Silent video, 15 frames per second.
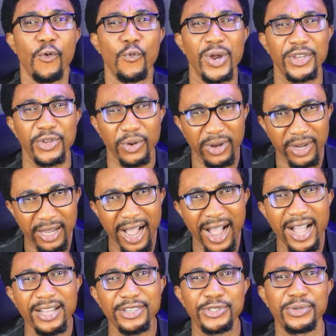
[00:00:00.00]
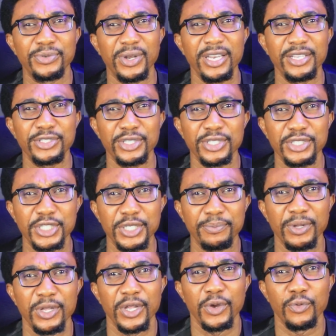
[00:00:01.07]
When you guard your
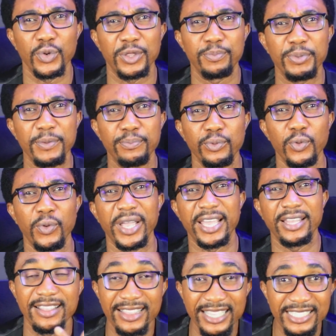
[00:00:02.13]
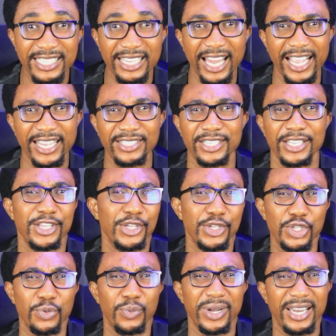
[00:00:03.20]
relationship with people in this light,
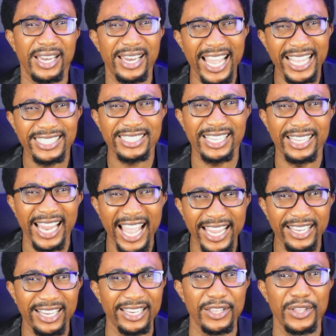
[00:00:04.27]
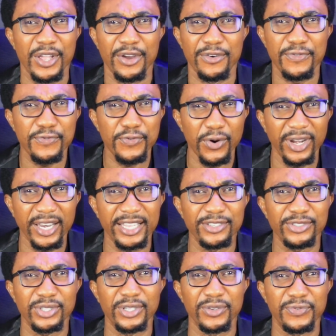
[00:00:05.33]
you would less likely fall
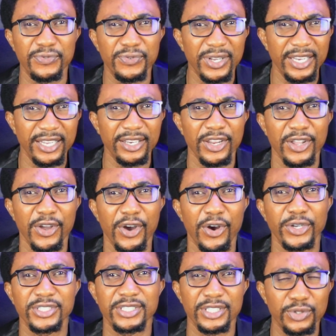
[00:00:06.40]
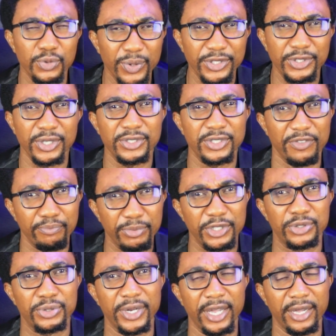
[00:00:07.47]
into the feeling or situations of
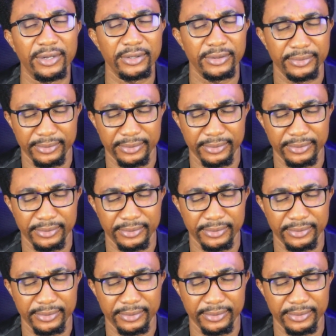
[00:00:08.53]
betrayal.